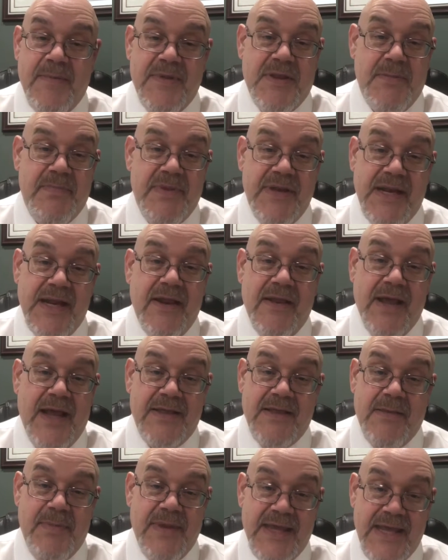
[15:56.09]
at
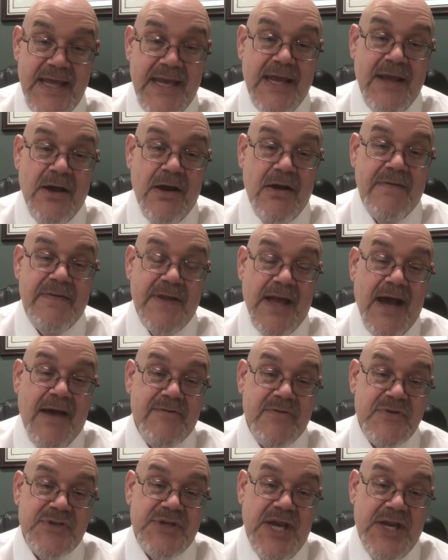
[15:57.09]
the beginning of the
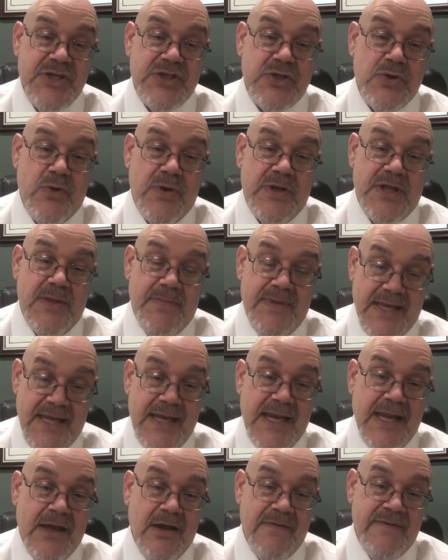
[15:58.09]
conversation or at the
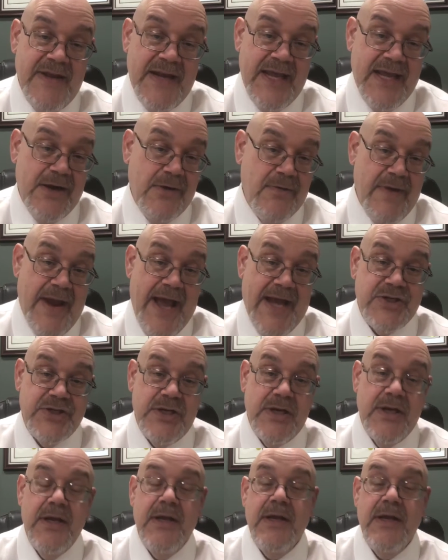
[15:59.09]
beginning of any interaction